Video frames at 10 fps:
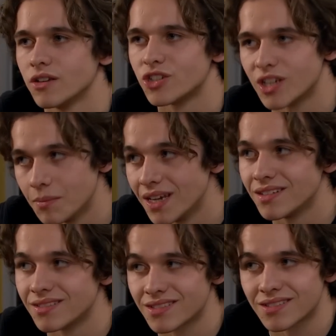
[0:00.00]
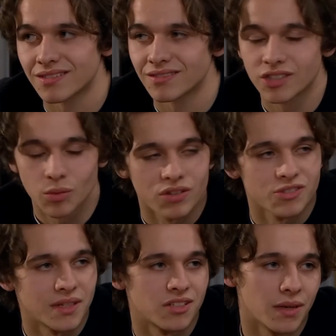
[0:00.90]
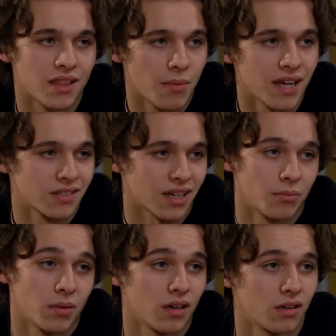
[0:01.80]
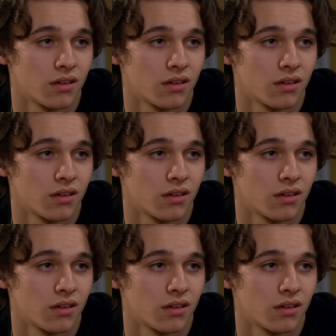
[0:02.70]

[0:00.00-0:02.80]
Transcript: She means she wants me to be the best I can be.